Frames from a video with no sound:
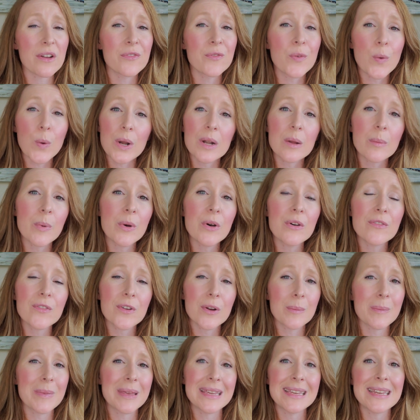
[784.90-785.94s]
affordable for
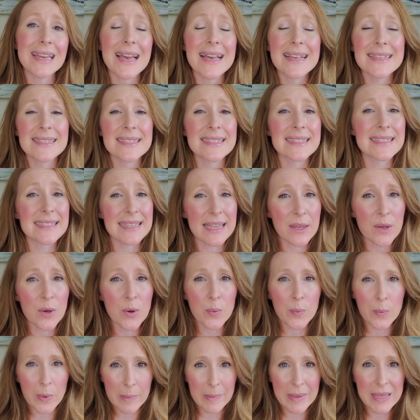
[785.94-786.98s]
me as a single
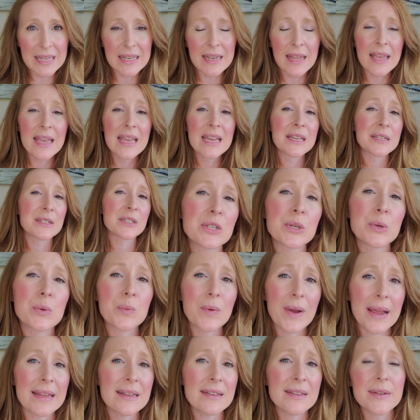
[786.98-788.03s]
woman to
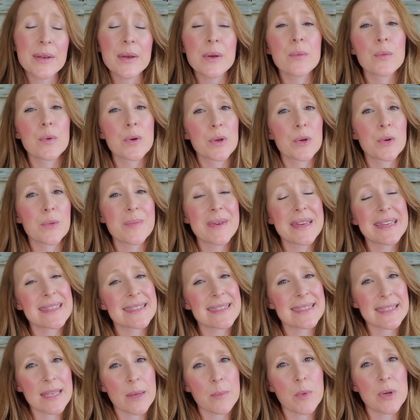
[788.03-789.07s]
rent a room in
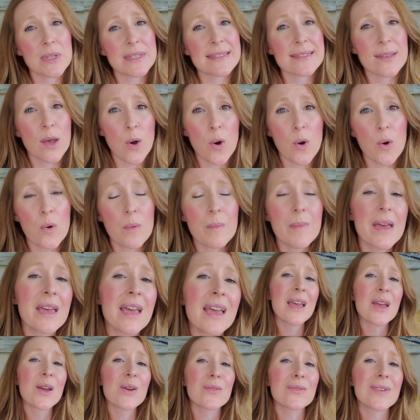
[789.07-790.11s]
someone's home
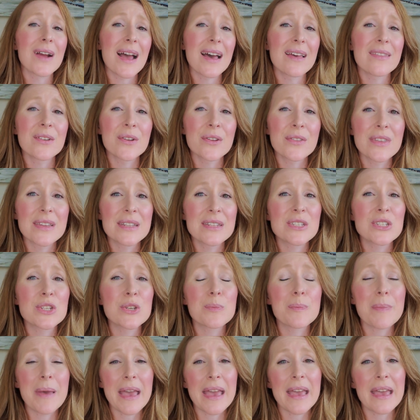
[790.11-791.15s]
rather than to
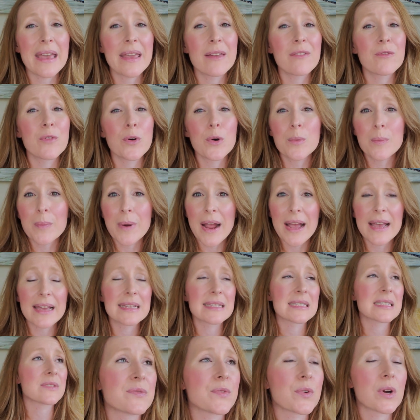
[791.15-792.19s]
pay full
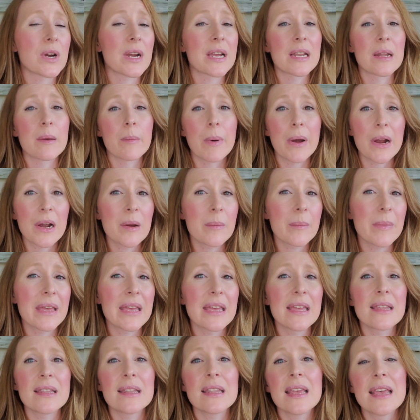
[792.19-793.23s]
price for an
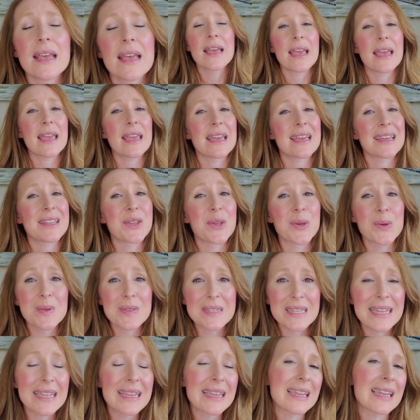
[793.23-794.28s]
apartment and
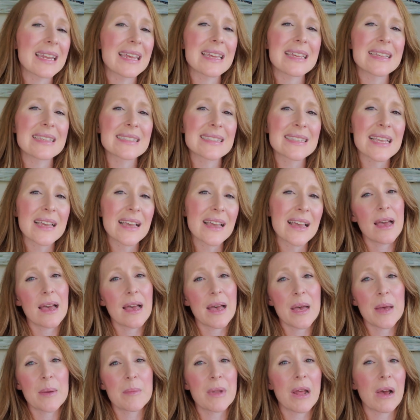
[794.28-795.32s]
utilities.
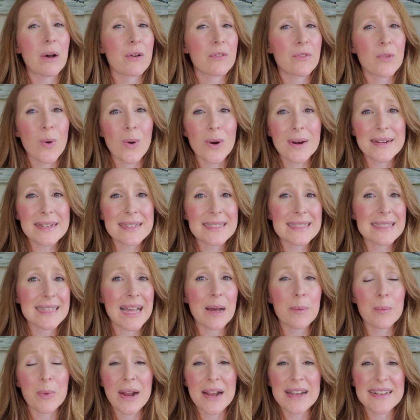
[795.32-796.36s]
Now, of course,
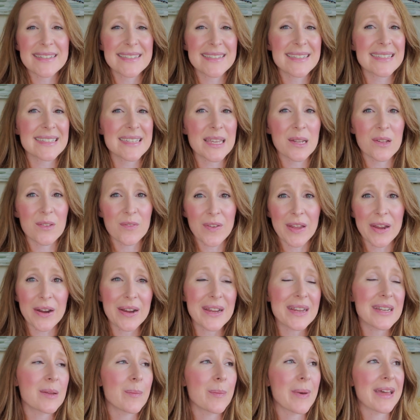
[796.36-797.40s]
that price is going to
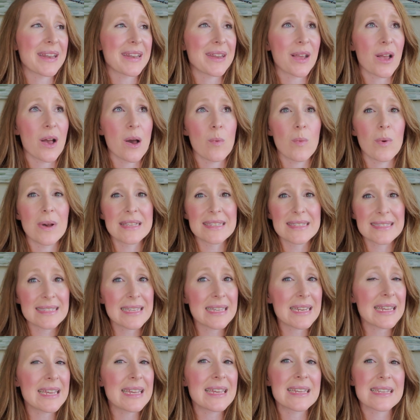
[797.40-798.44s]
vary depending on what
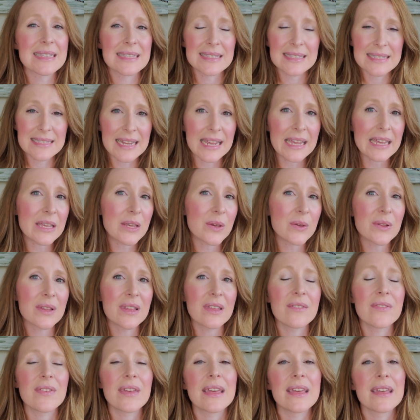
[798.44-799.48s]
city and state you
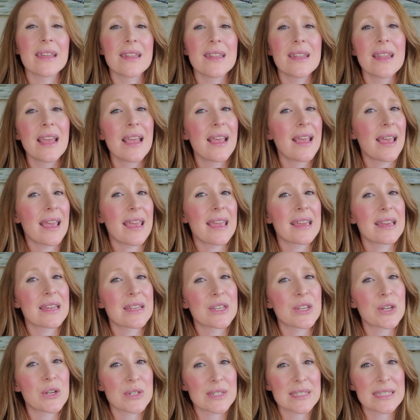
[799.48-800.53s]
live in and
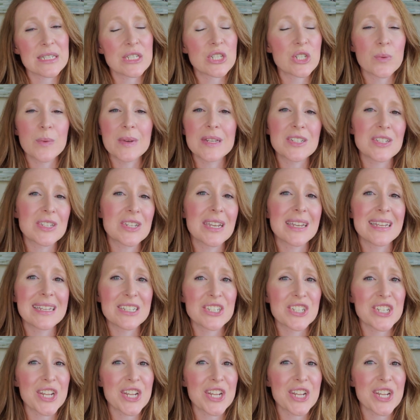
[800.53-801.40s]
your situation in